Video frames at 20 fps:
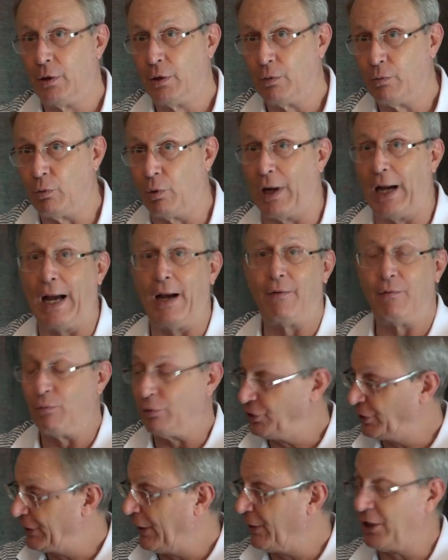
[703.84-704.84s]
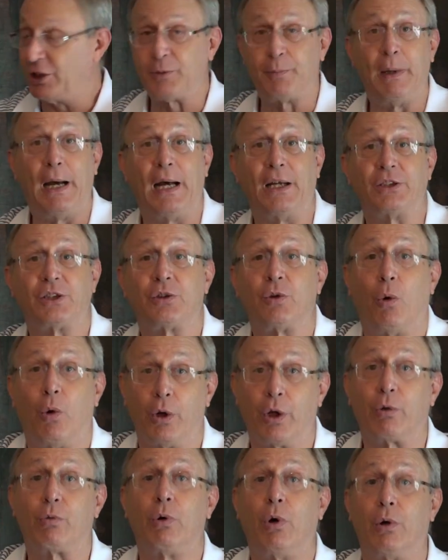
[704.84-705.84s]
will sound its best on
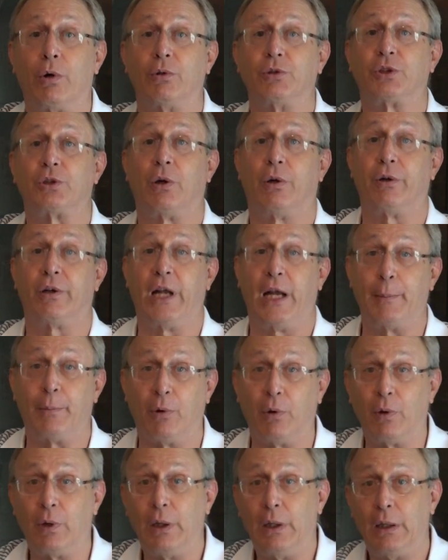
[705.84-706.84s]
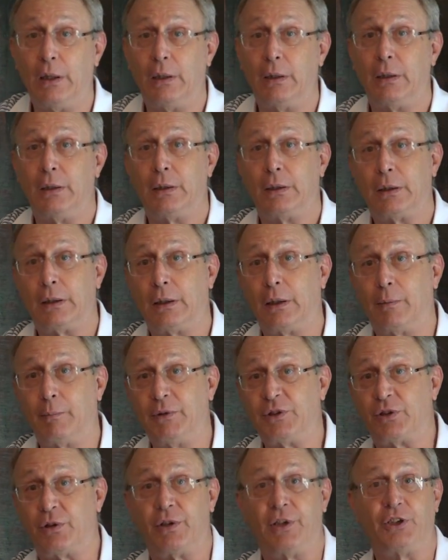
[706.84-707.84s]
a Kronos turntable.
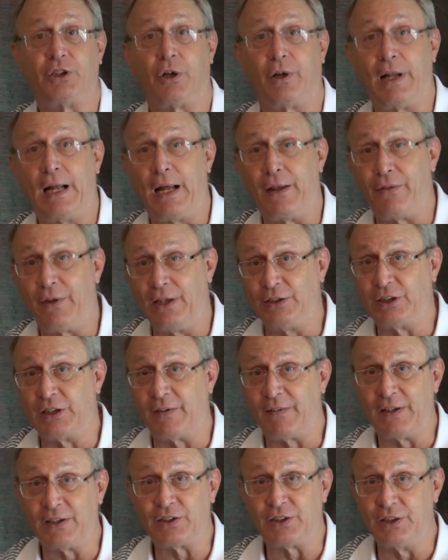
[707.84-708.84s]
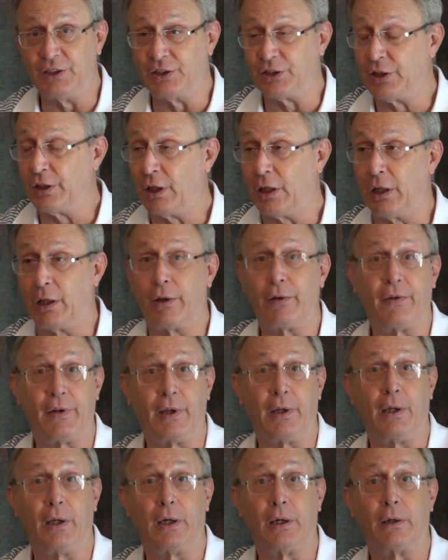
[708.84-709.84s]
Mr. Desjardins thinks that this is
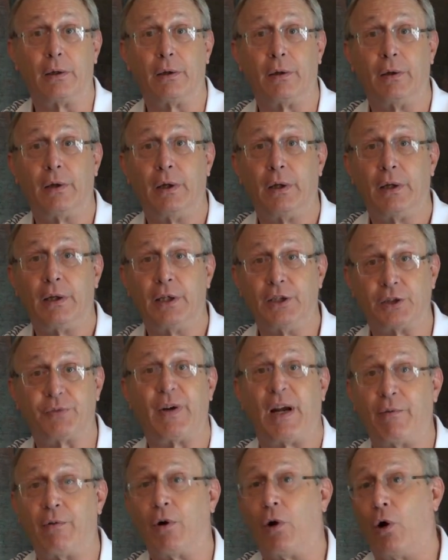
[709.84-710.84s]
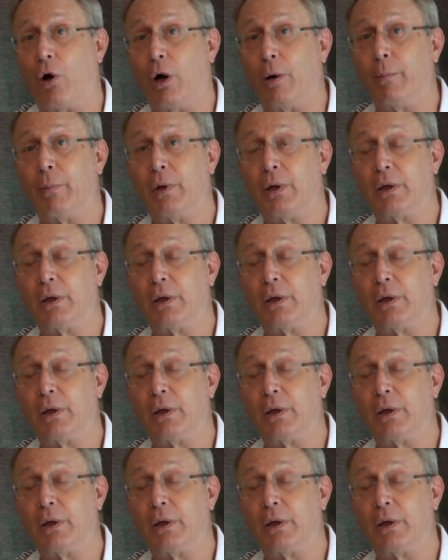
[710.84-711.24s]
his favorite arm.